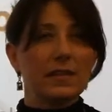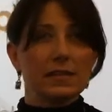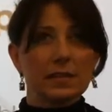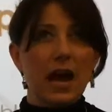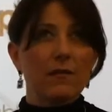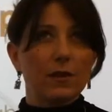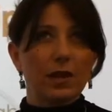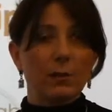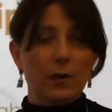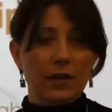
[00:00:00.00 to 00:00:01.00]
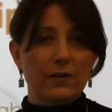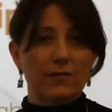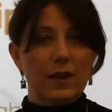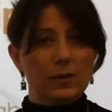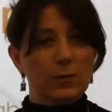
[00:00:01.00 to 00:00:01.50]
this is not really working
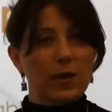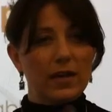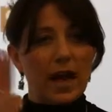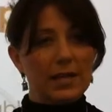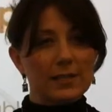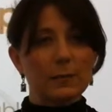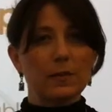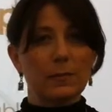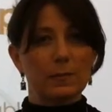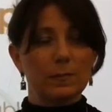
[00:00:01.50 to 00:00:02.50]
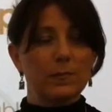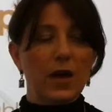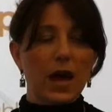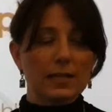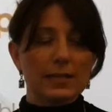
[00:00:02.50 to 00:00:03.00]
for us. We want to constantly
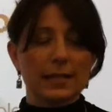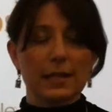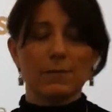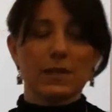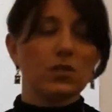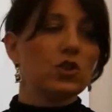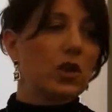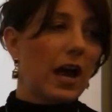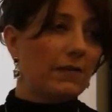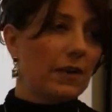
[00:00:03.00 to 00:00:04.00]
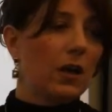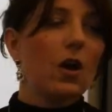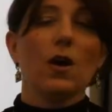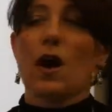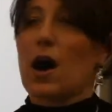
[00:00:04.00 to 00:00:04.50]
be striving
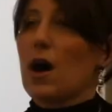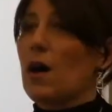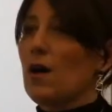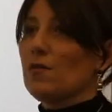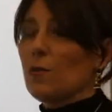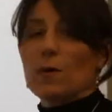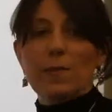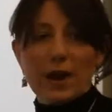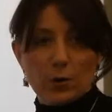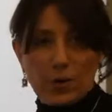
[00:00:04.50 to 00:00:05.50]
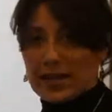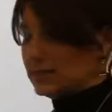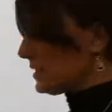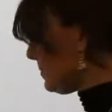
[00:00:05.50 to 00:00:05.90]
for better ways.